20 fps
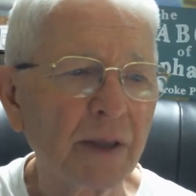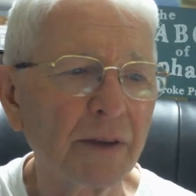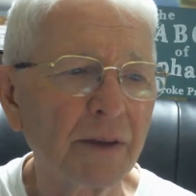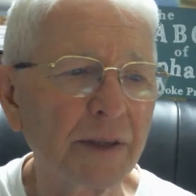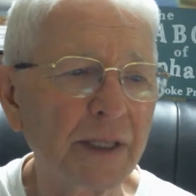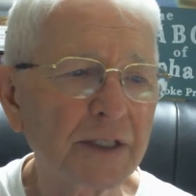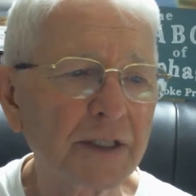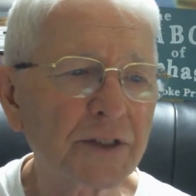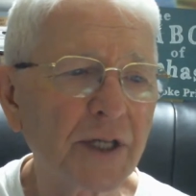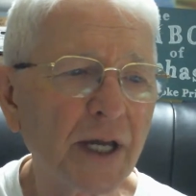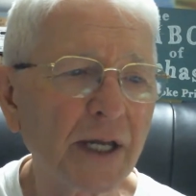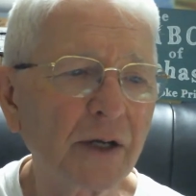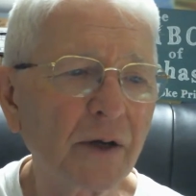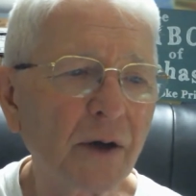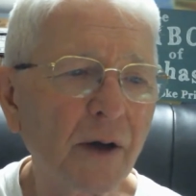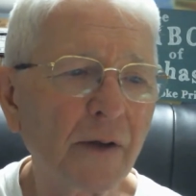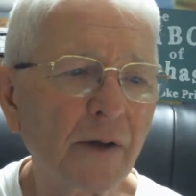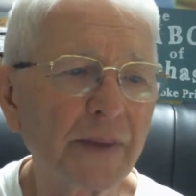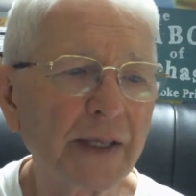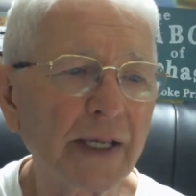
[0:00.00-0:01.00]
This I
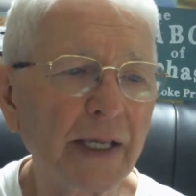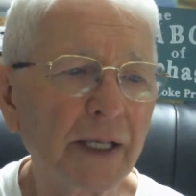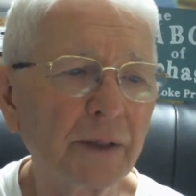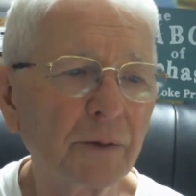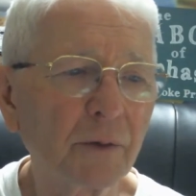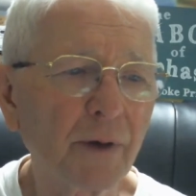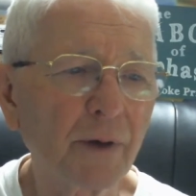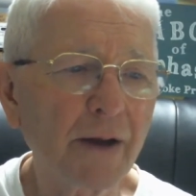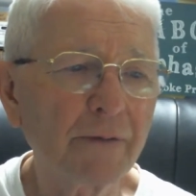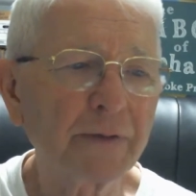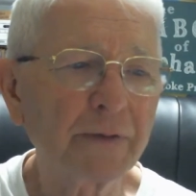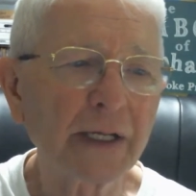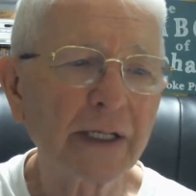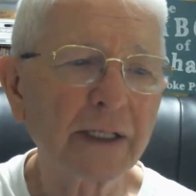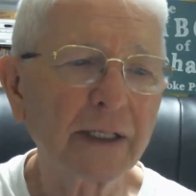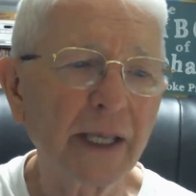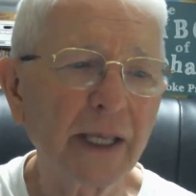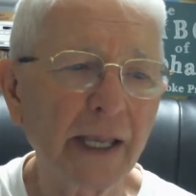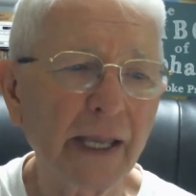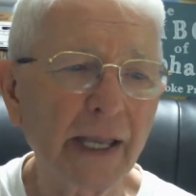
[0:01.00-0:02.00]
call the
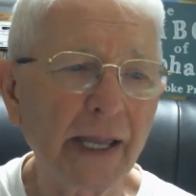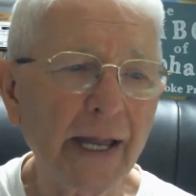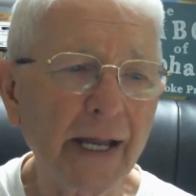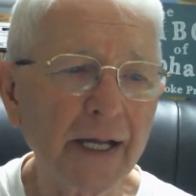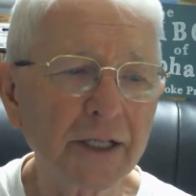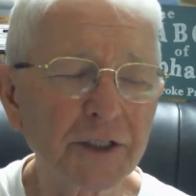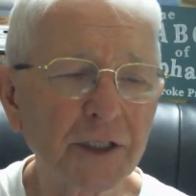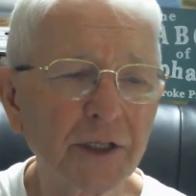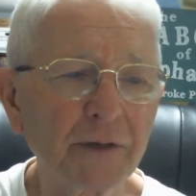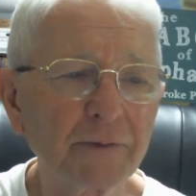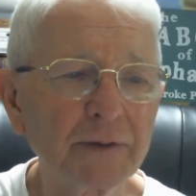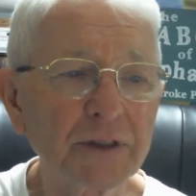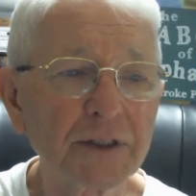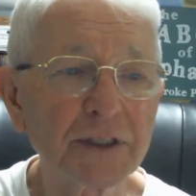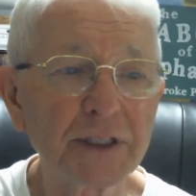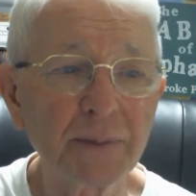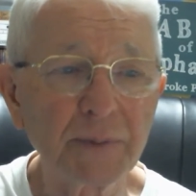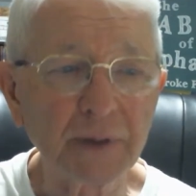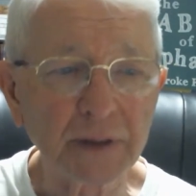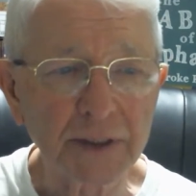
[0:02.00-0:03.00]
engraphic action of a
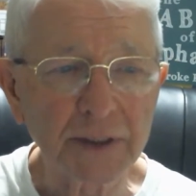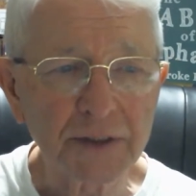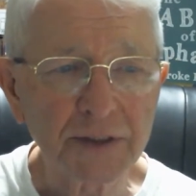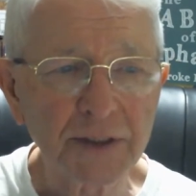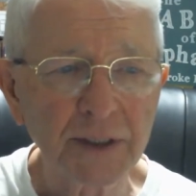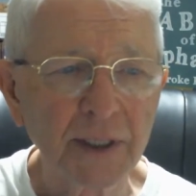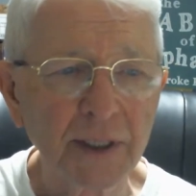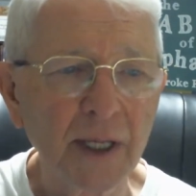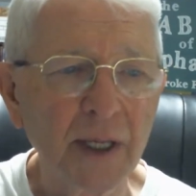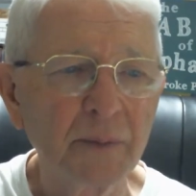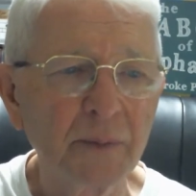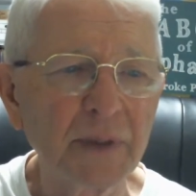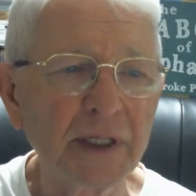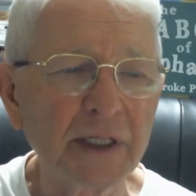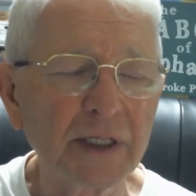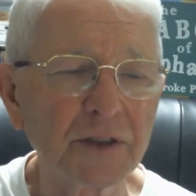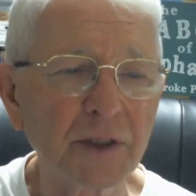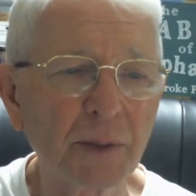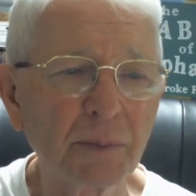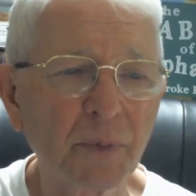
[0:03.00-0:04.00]
stimulus,
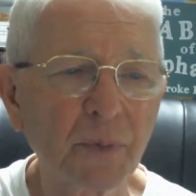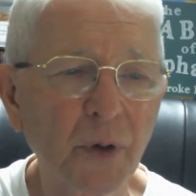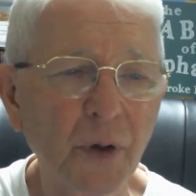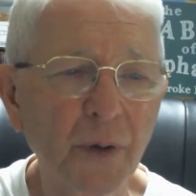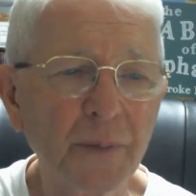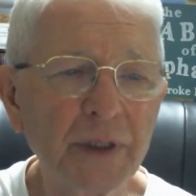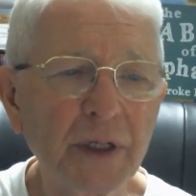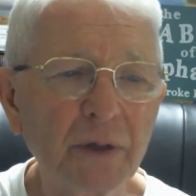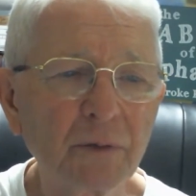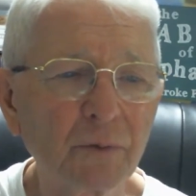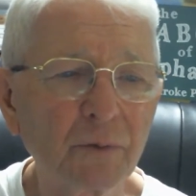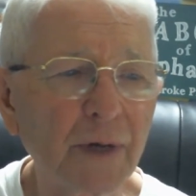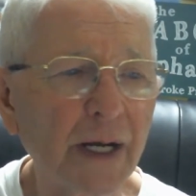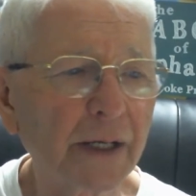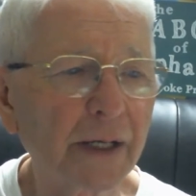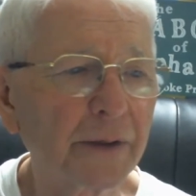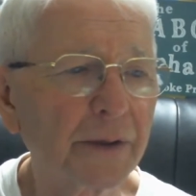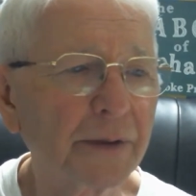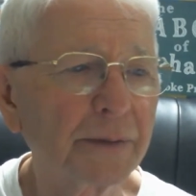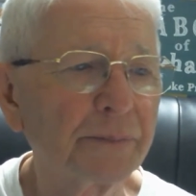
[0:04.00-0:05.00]
because a permanent
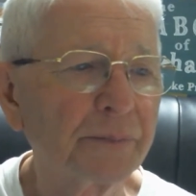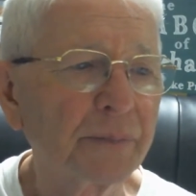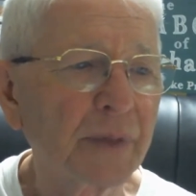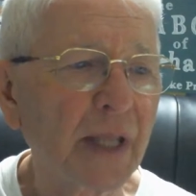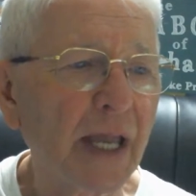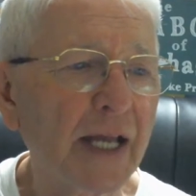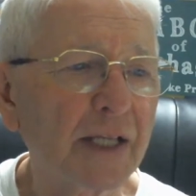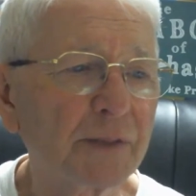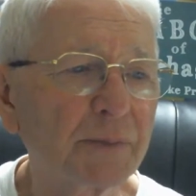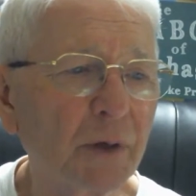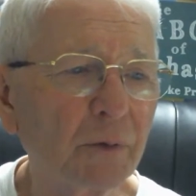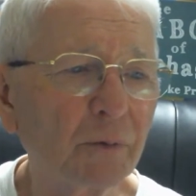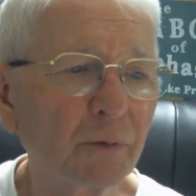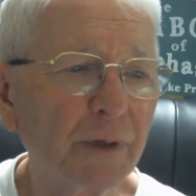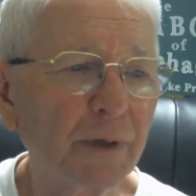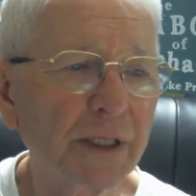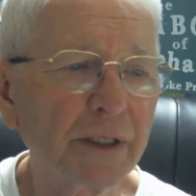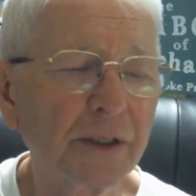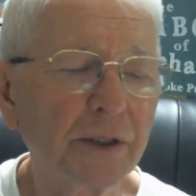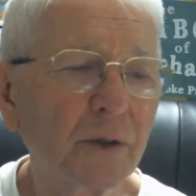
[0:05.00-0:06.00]
record has been
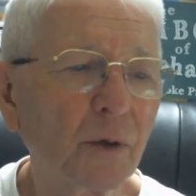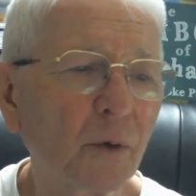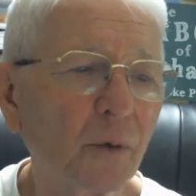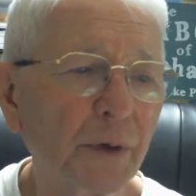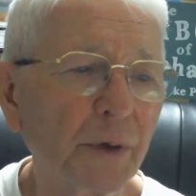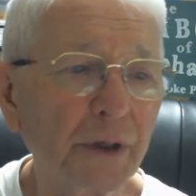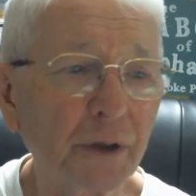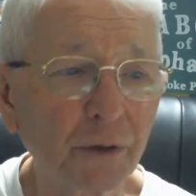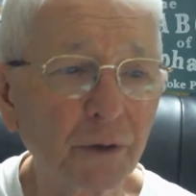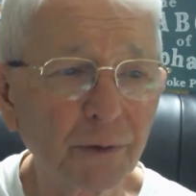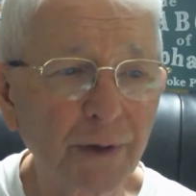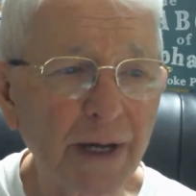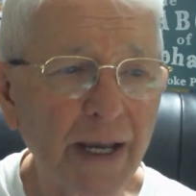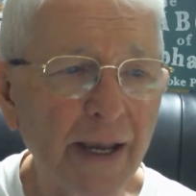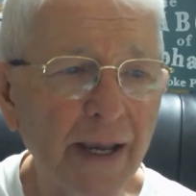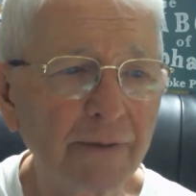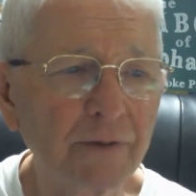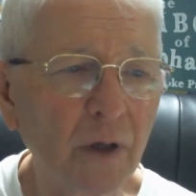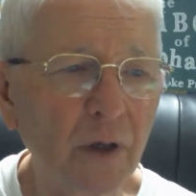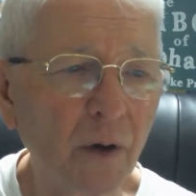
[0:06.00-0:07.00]
written or
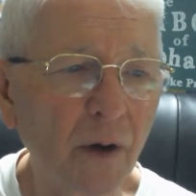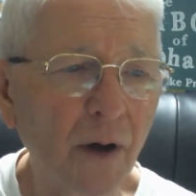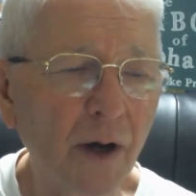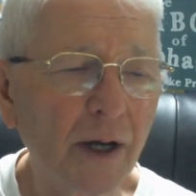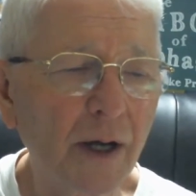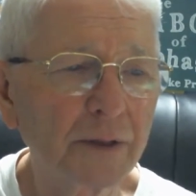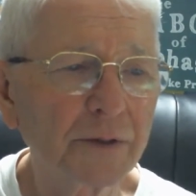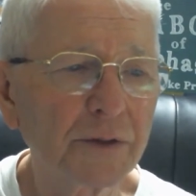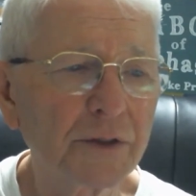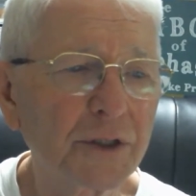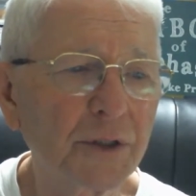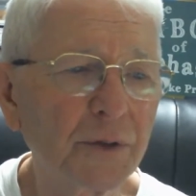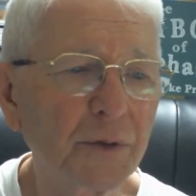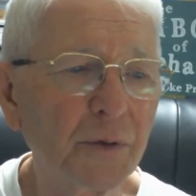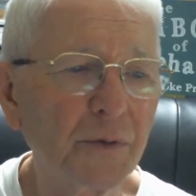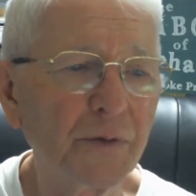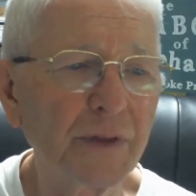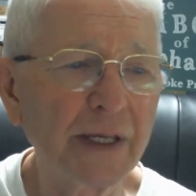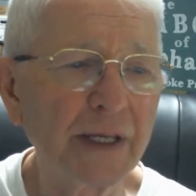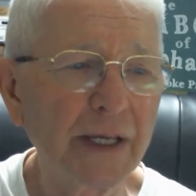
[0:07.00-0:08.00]
engraved
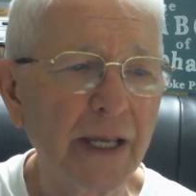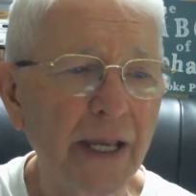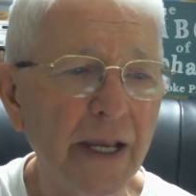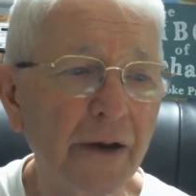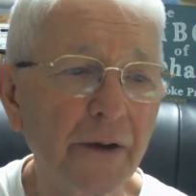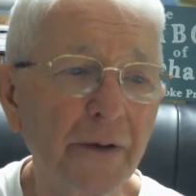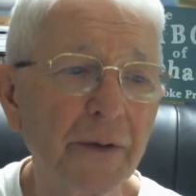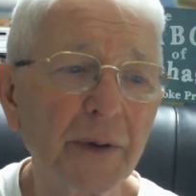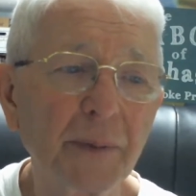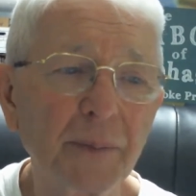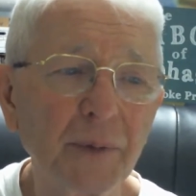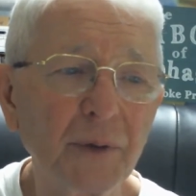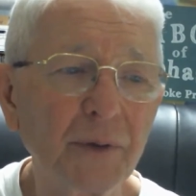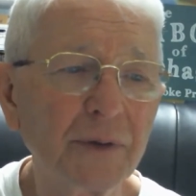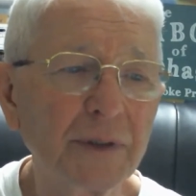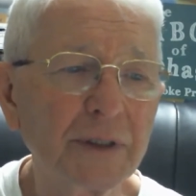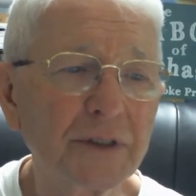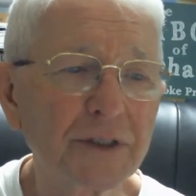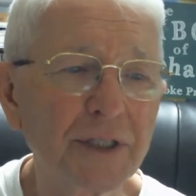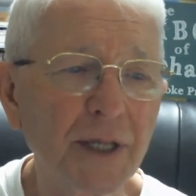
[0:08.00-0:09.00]
onto the
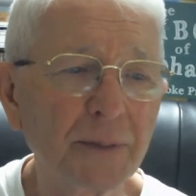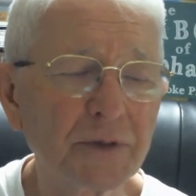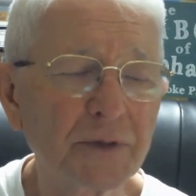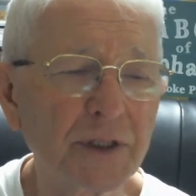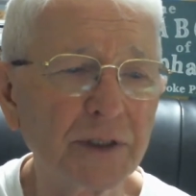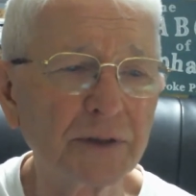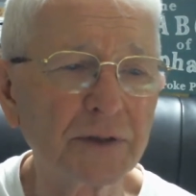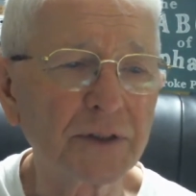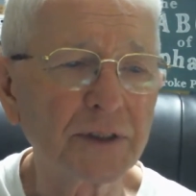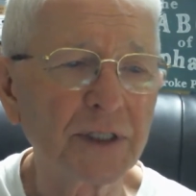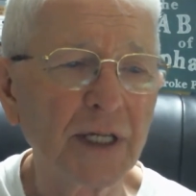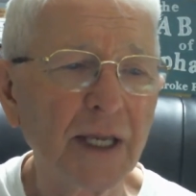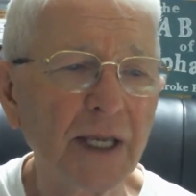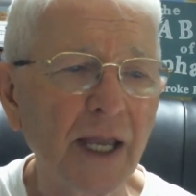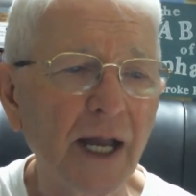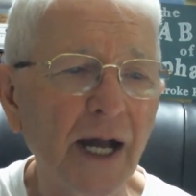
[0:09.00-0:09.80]
irritable substance.